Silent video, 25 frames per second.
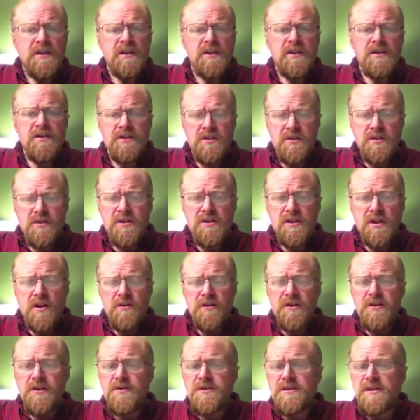You do so
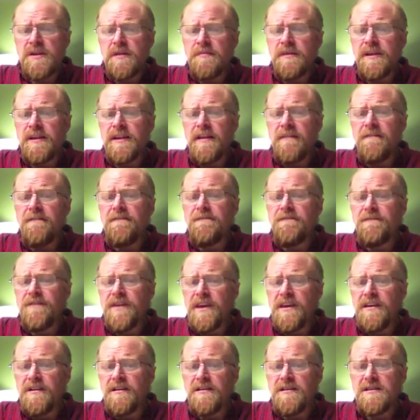to do something that
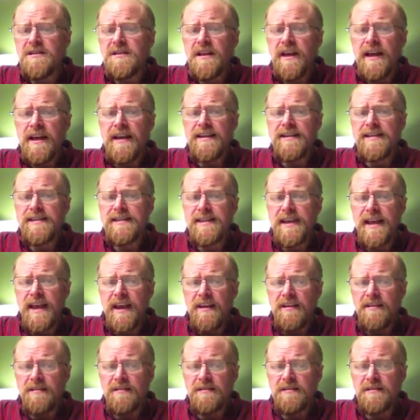feels like
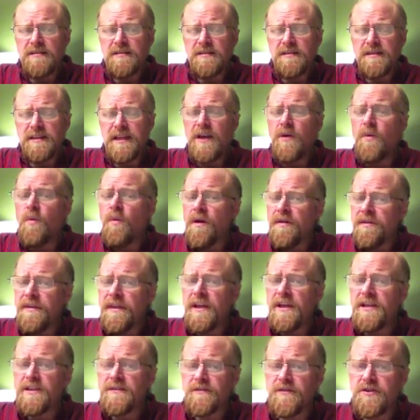sales. Yet one
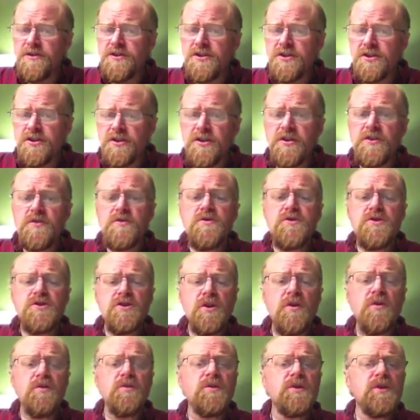thing is for sure you
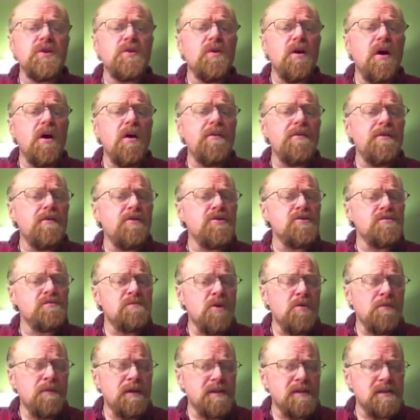show who you are in those
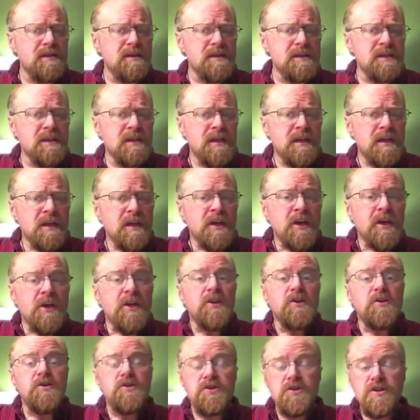moments.
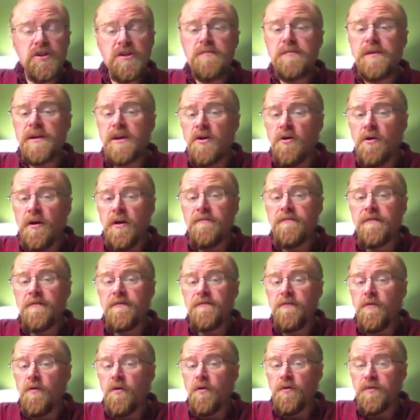You should be going for
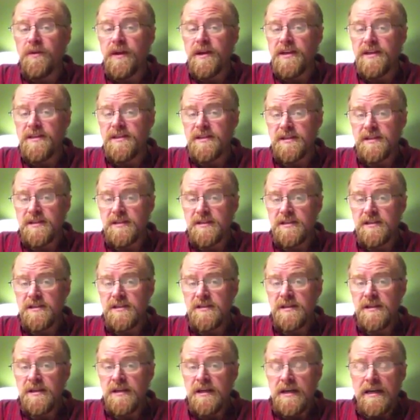four
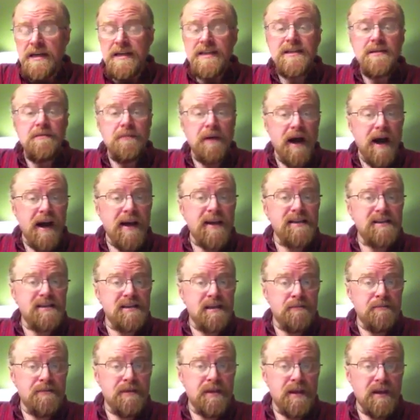reasons to buy
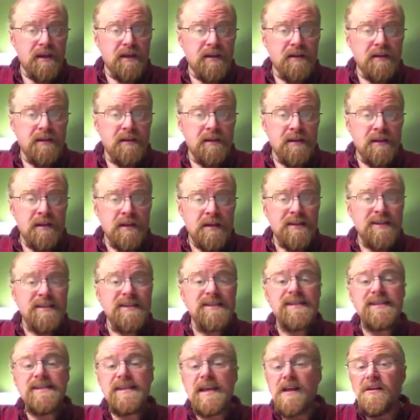something,
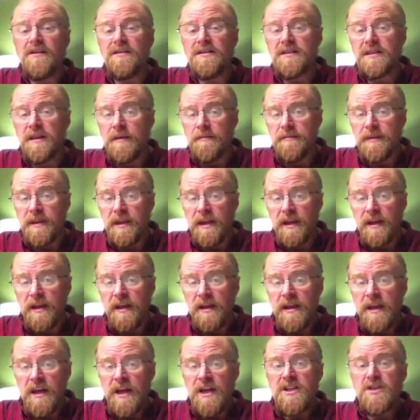to sell something,
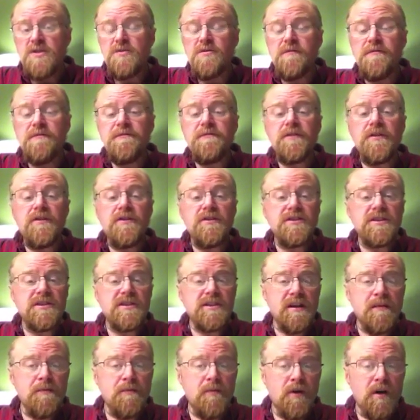to refer
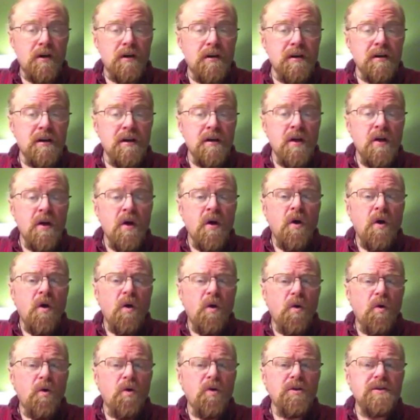someone,
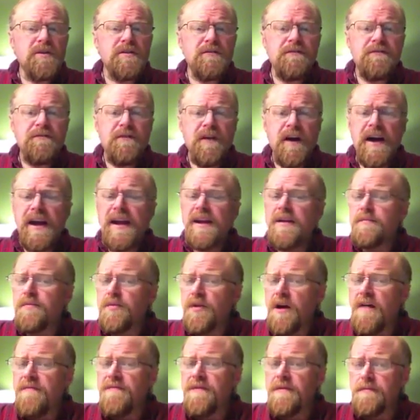or to find
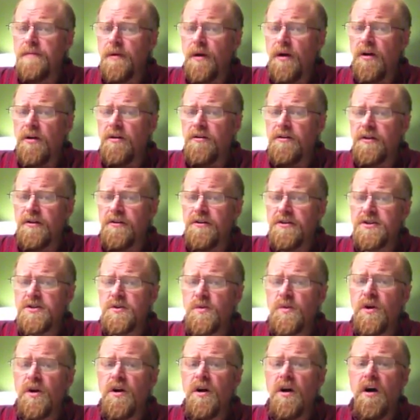profit partners
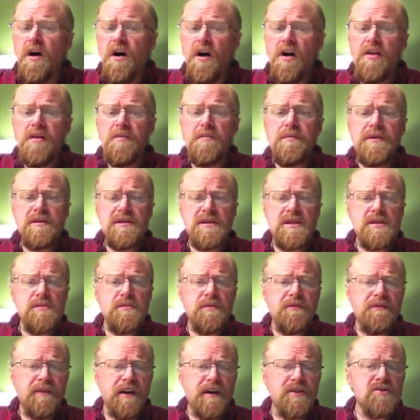where all the business
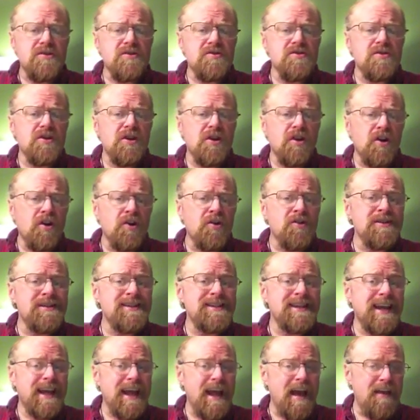professionals earn
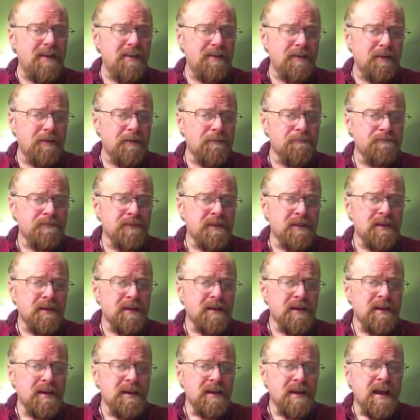together.
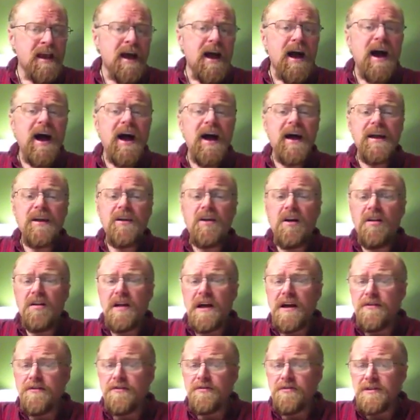I call
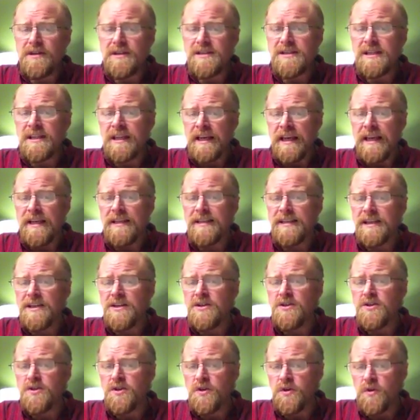out through this
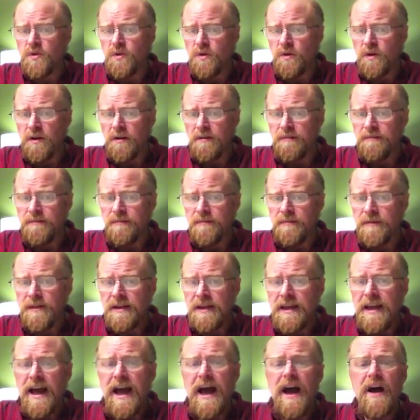LinkedIn tool
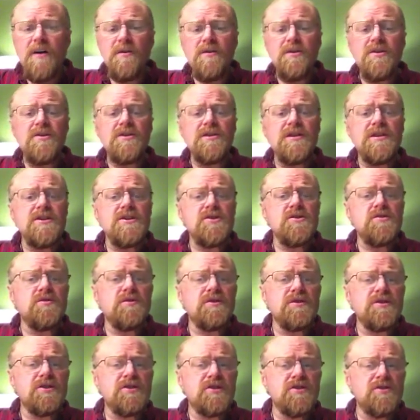how good is
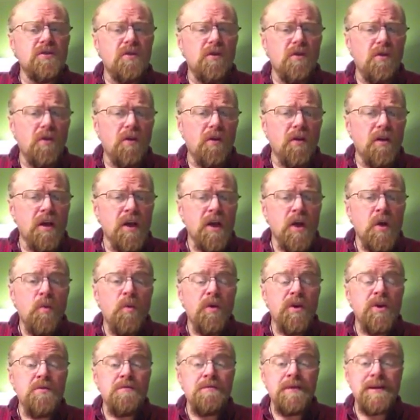your soul
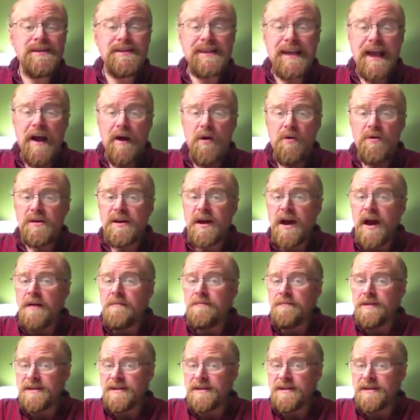when you miss out on